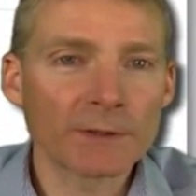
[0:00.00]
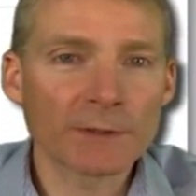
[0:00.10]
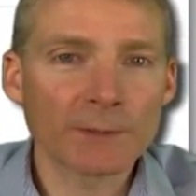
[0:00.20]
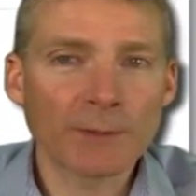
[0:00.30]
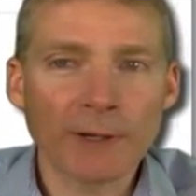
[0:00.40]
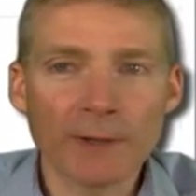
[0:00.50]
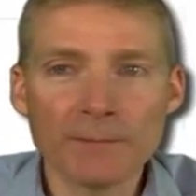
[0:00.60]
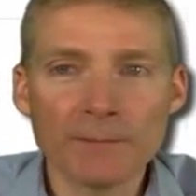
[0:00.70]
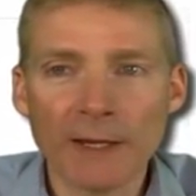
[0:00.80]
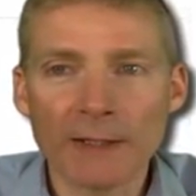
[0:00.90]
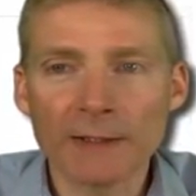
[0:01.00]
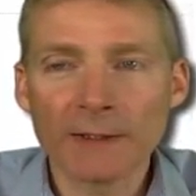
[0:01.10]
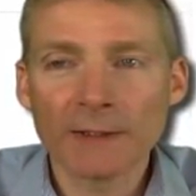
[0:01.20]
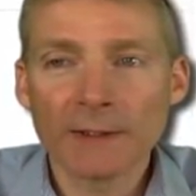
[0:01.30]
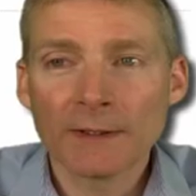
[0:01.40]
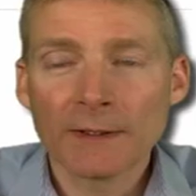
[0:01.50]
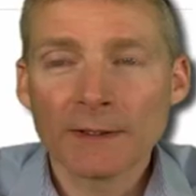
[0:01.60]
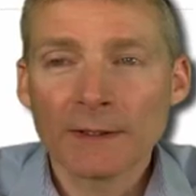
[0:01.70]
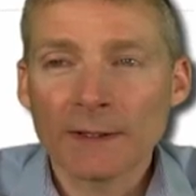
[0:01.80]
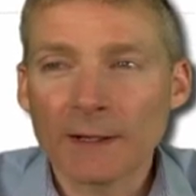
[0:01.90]
to PubMed.
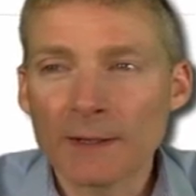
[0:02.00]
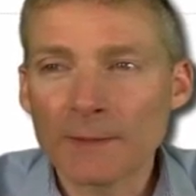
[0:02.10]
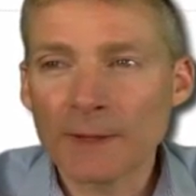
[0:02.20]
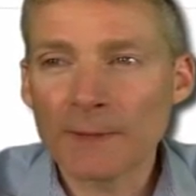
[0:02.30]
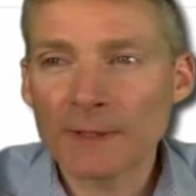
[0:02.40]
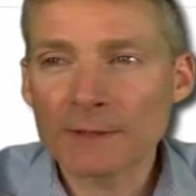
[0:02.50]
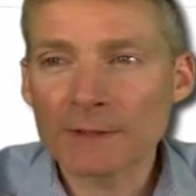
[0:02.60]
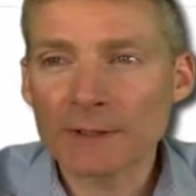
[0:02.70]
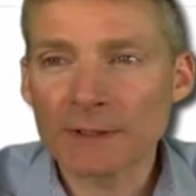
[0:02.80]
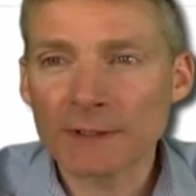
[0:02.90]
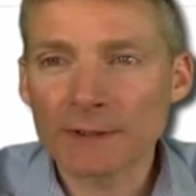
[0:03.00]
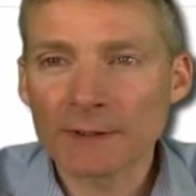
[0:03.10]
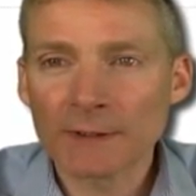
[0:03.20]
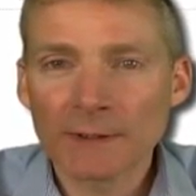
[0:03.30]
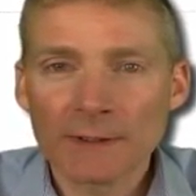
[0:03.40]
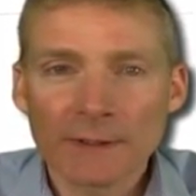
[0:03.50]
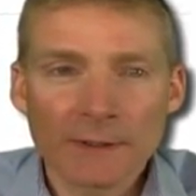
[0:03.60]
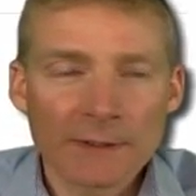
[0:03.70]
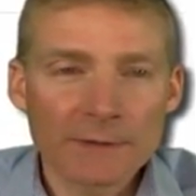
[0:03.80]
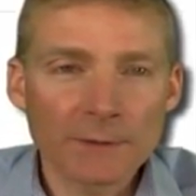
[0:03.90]
I'm actually going to.
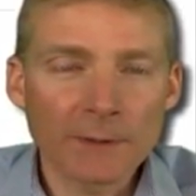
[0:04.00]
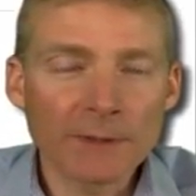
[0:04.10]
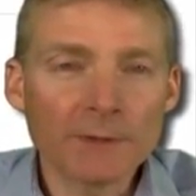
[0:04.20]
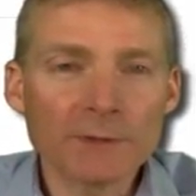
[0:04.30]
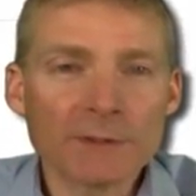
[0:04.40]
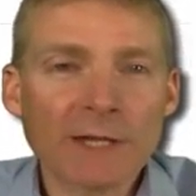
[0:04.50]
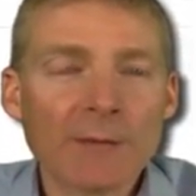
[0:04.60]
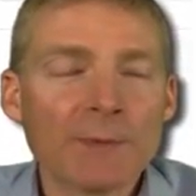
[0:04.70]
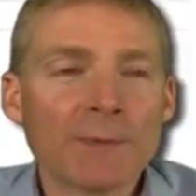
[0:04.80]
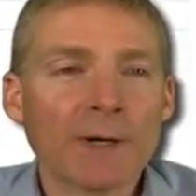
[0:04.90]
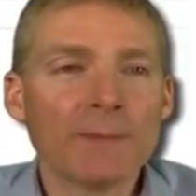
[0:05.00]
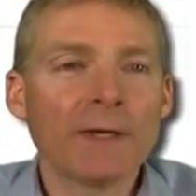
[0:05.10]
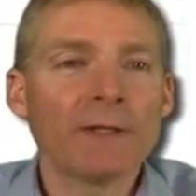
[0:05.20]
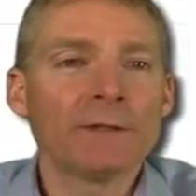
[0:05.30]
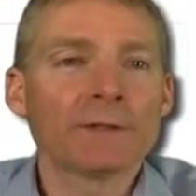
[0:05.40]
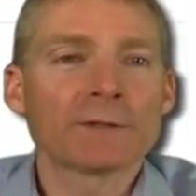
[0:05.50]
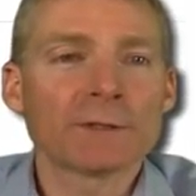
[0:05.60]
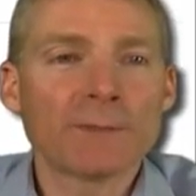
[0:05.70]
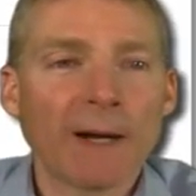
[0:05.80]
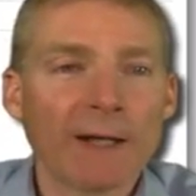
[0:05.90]
So what you do is you type in PubMed in your
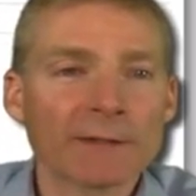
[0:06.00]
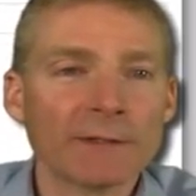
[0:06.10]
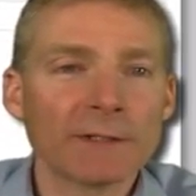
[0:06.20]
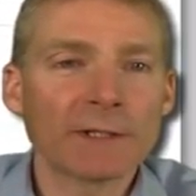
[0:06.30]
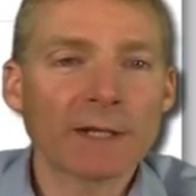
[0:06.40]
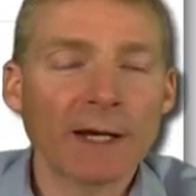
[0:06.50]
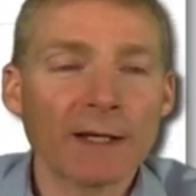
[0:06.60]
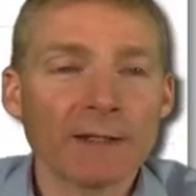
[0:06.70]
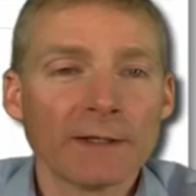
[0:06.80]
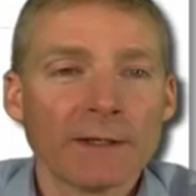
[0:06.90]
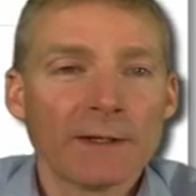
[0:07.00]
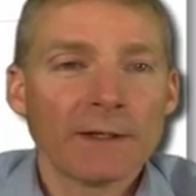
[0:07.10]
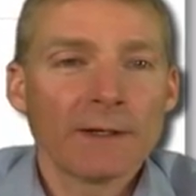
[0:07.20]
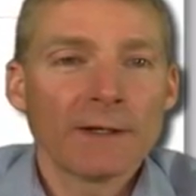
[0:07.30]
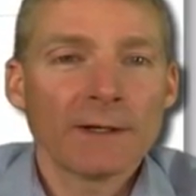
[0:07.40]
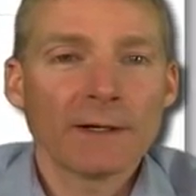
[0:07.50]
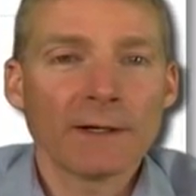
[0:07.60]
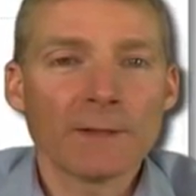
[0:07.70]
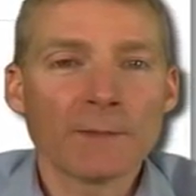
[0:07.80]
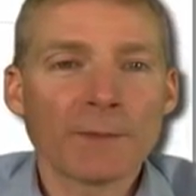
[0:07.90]
search box and you click on
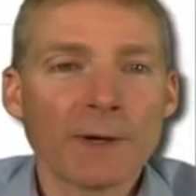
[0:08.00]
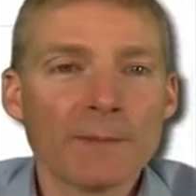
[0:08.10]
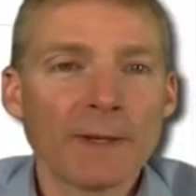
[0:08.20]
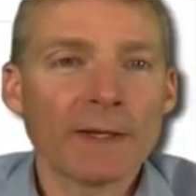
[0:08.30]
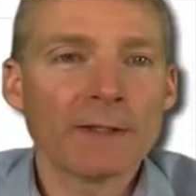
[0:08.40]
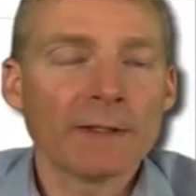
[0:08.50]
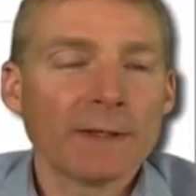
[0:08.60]
PubMed.